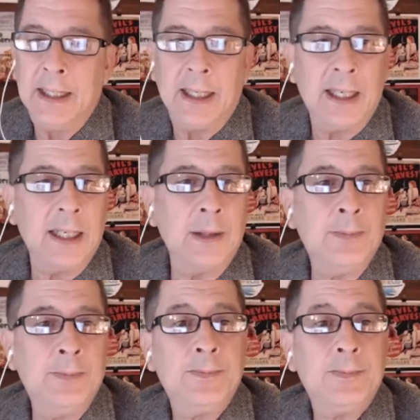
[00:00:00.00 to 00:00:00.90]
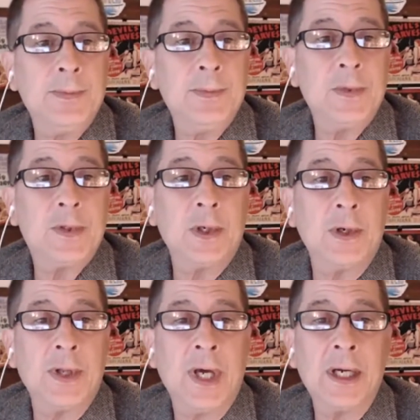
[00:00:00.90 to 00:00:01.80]

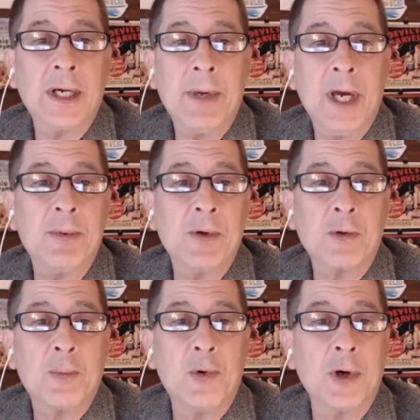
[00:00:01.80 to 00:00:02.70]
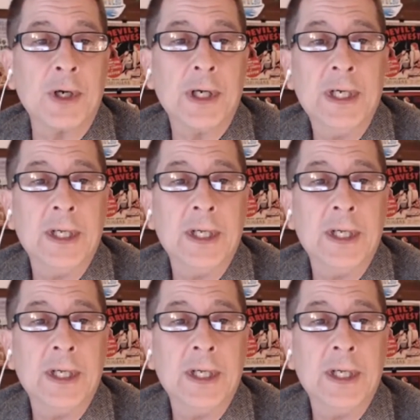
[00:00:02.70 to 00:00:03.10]
So that I'm happy to report.